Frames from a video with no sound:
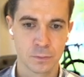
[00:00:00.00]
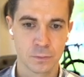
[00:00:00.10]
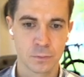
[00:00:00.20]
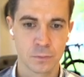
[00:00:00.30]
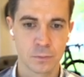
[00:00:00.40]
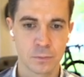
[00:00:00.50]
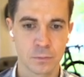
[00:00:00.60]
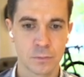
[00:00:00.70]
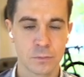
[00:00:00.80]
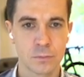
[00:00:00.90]

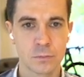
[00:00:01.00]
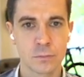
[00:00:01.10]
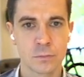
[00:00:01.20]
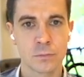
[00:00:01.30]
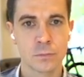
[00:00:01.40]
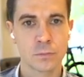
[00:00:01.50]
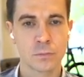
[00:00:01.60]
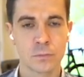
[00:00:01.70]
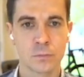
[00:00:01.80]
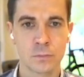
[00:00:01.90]

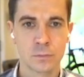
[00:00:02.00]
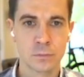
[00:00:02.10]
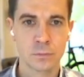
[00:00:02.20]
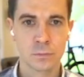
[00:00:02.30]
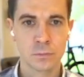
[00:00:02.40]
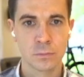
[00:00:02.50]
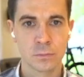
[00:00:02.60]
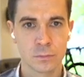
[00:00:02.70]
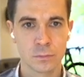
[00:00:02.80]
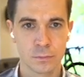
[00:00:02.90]

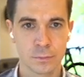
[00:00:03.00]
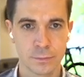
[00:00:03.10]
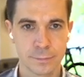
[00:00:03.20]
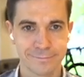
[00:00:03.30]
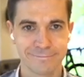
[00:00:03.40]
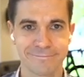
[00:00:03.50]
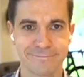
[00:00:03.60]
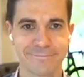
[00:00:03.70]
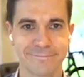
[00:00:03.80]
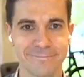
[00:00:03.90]

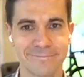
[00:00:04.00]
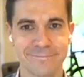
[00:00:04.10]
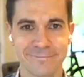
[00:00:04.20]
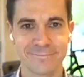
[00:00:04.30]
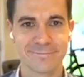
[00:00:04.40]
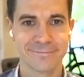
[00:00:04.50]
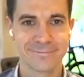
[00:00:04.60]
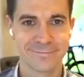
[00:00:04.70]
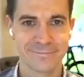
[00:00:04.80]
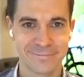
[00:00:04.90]

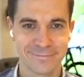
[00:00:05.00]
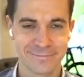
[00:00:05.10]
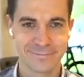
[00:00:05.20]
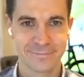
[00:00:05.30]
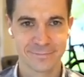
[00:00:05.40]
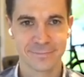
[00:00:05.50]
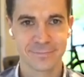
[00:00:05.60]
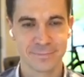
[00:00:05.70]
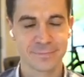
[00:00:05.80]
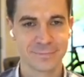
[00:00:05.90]

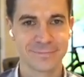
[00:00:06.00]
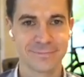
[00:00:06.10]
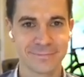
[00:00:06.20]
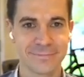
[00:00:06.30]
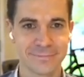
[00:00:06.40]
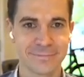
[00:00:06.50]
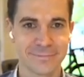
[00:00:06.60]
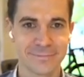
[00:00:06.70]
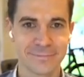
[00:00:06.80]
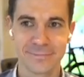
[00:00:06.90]

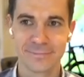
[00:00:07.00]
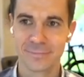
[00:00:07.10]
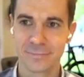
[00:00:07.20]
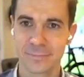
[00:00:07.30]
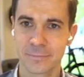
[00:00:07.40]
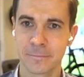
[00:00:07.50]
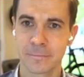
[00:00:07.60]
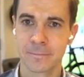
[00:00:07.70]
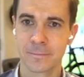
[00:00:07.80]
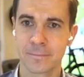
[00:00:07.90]
The person shown says nothing.